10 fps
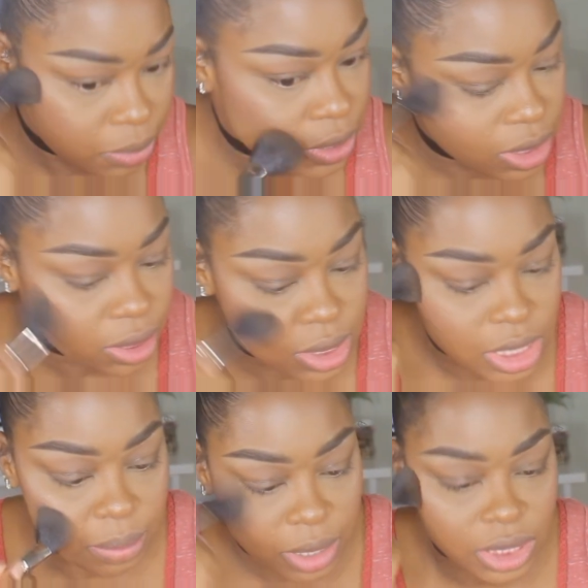I'm using the
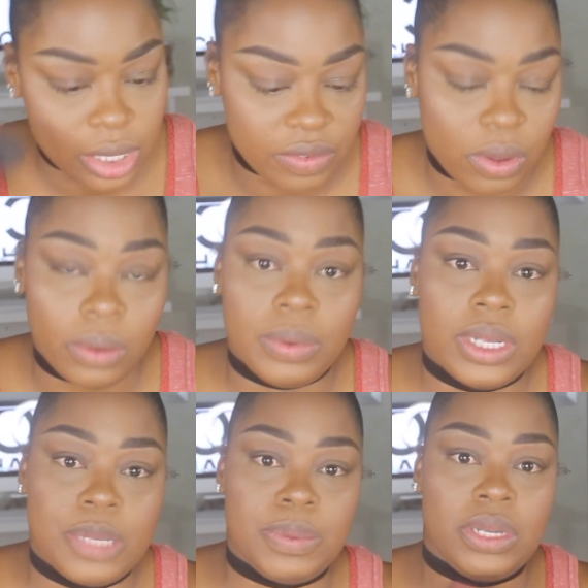same blush that I've
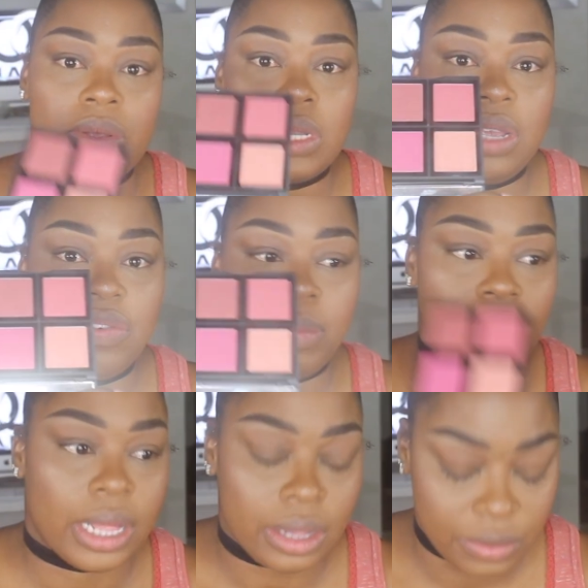always been using from
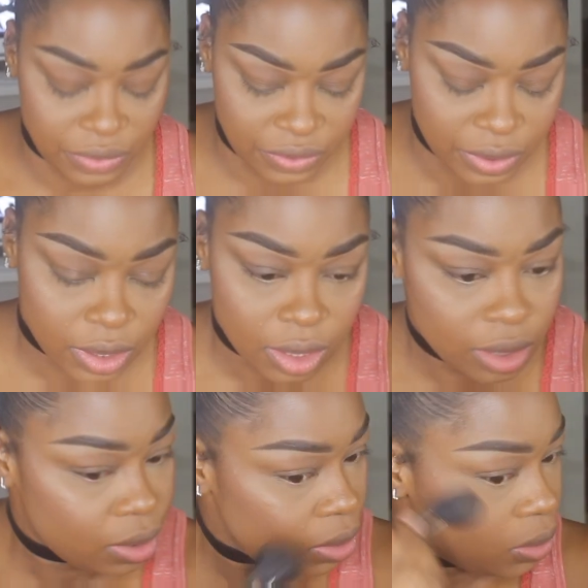e.l.f.
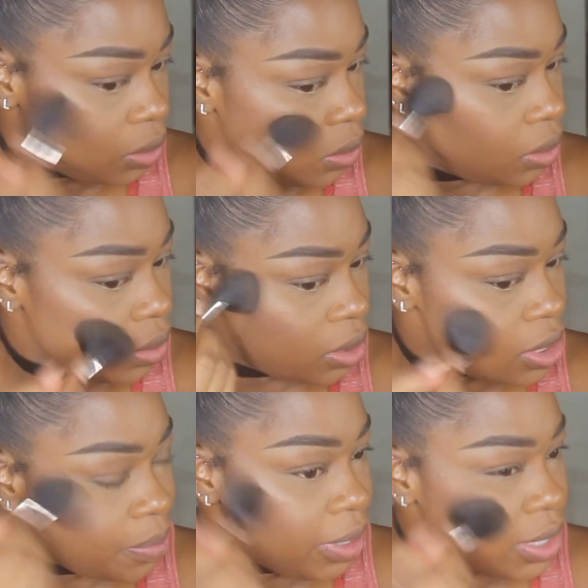
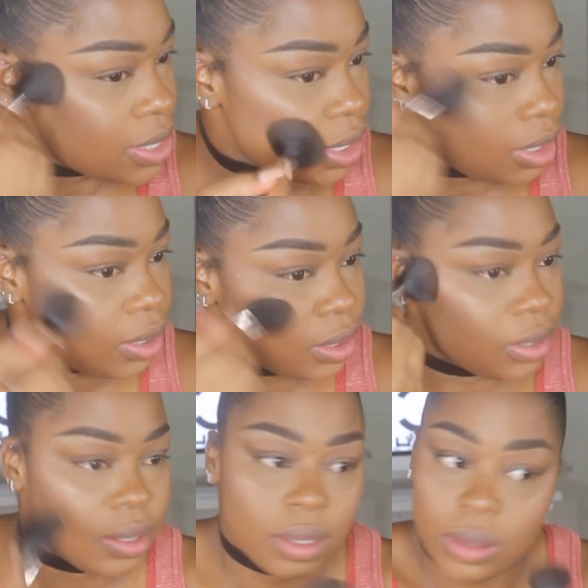It's amazing.
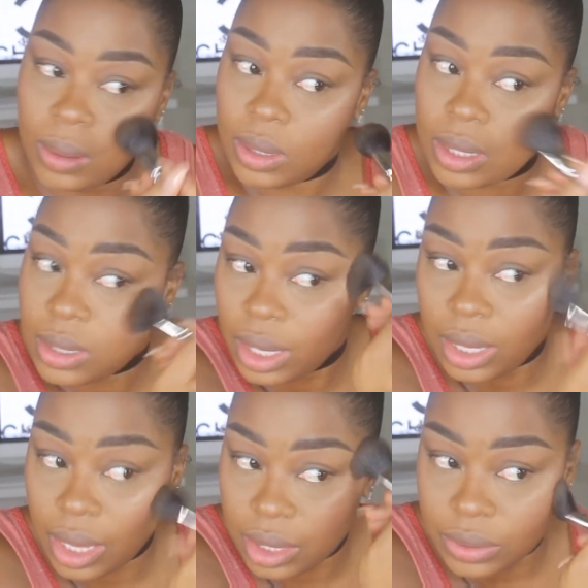I, I
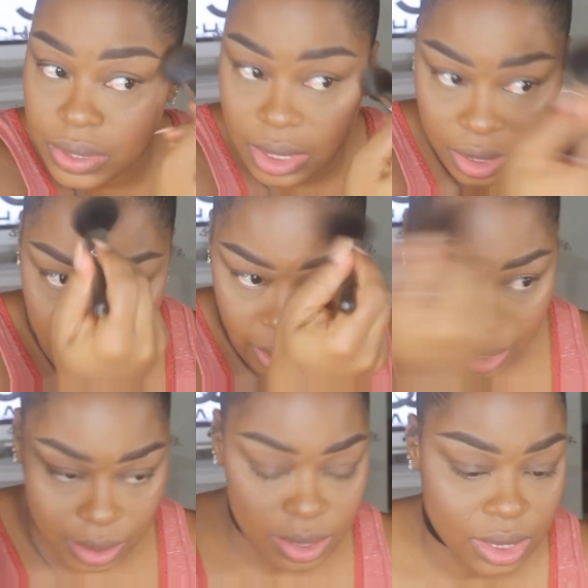can't use anything
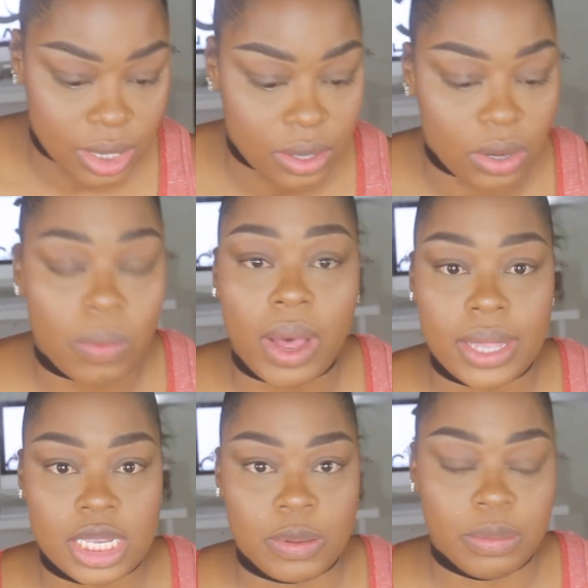else. I don't know why. I
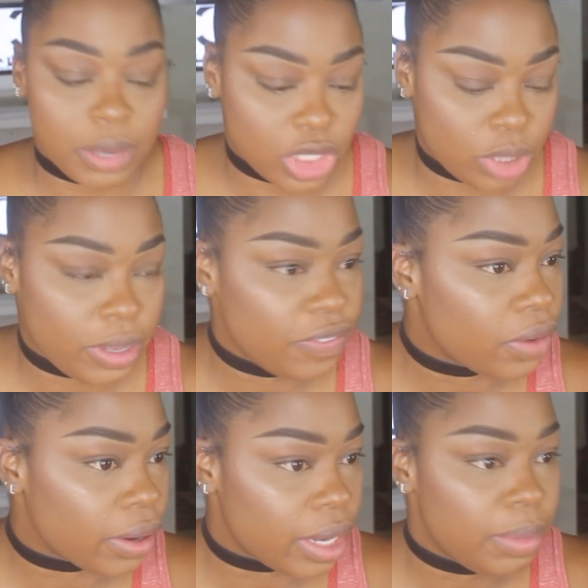just put blush on my
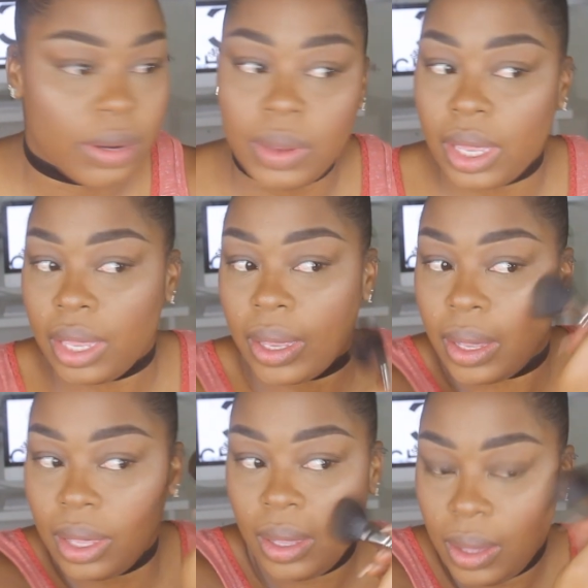forehead, but okay, yeah.